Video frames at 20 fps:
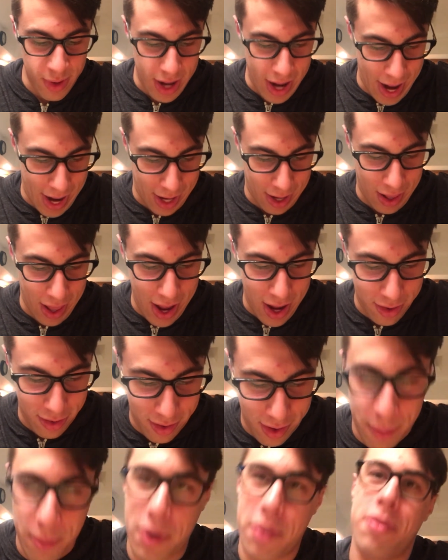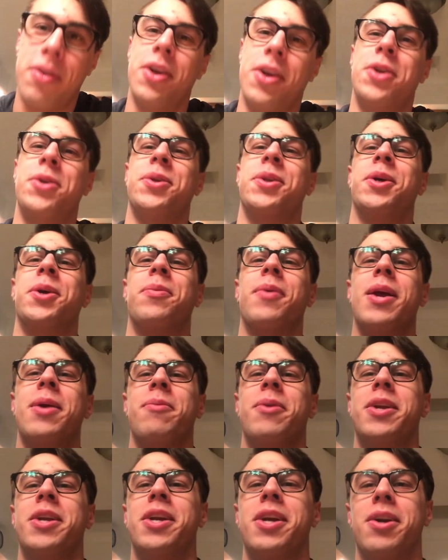And lastly, I'm going to finish with a great
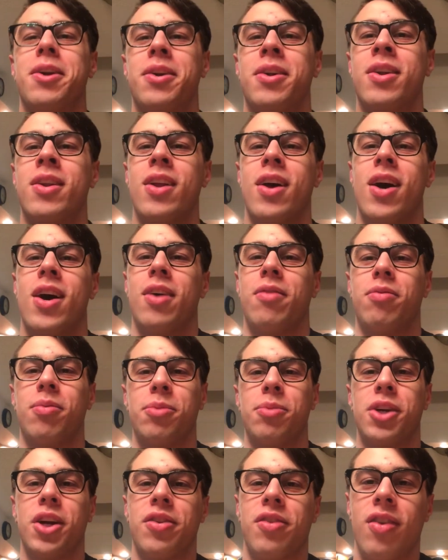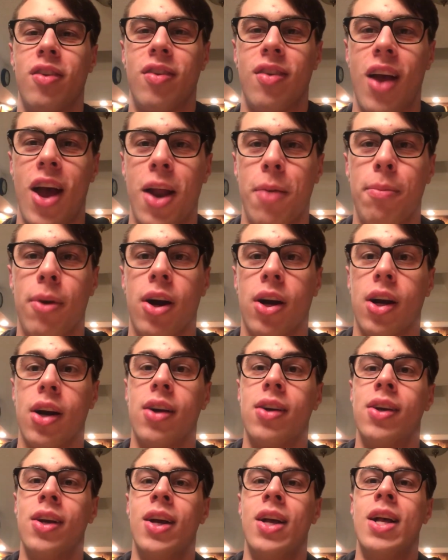one here from Justin Steinberger.
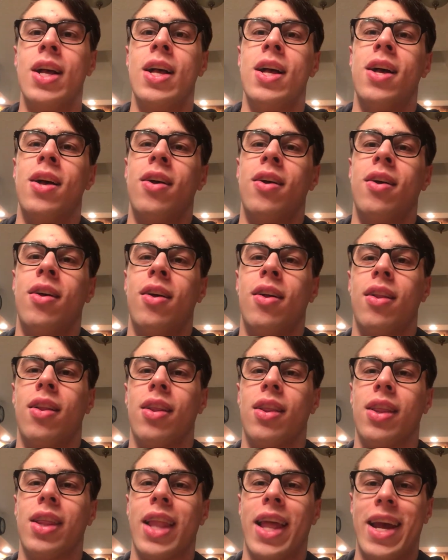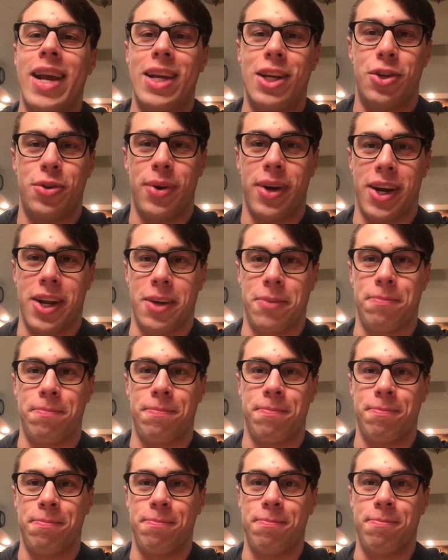Leg training.
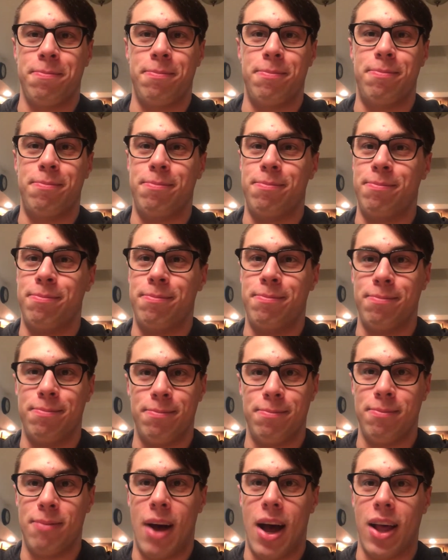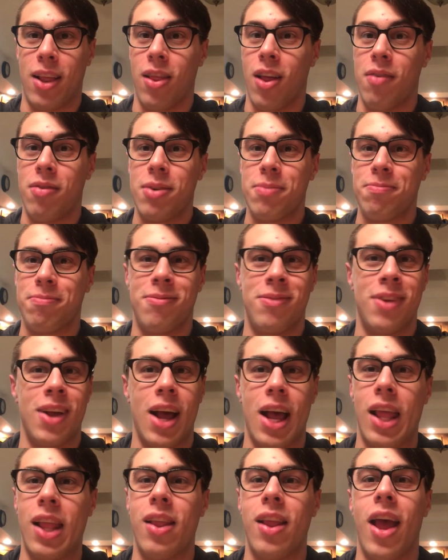I love it.
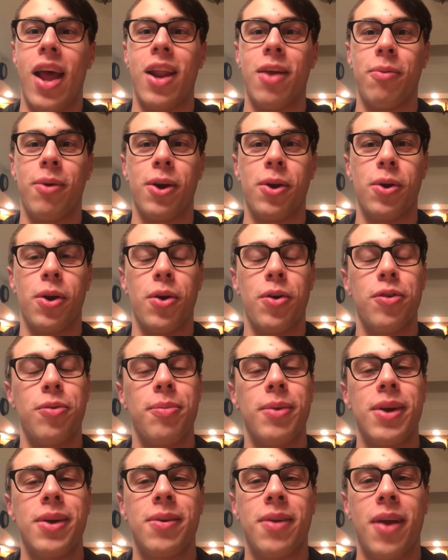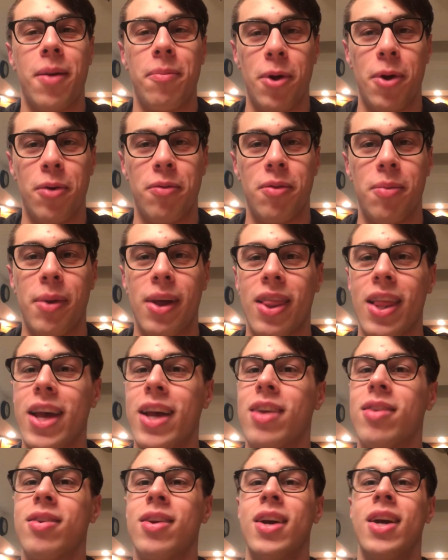Anyone who knows me, I'm known for my
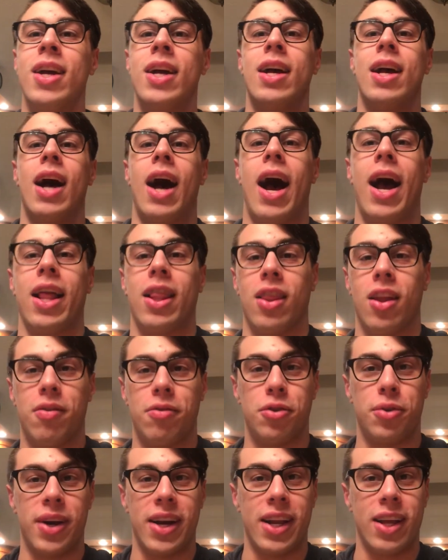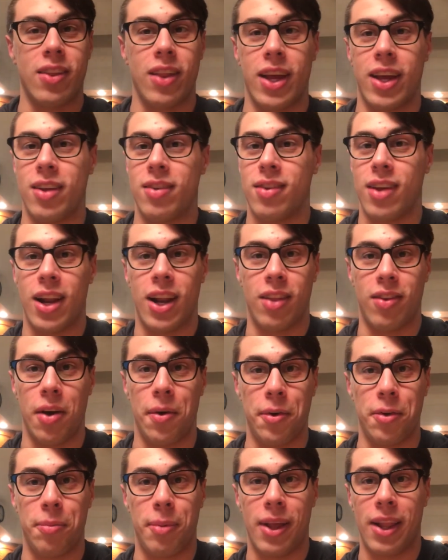legs. I love training legs, and it's
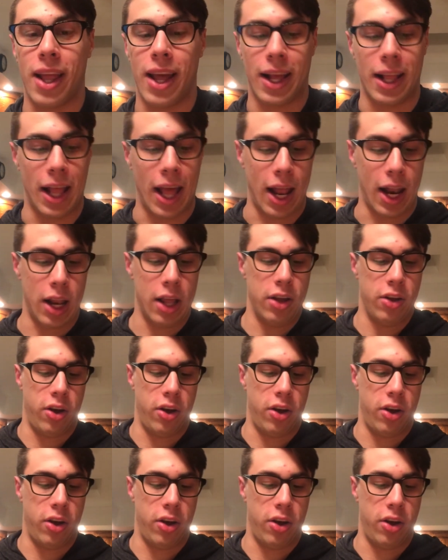always been like that.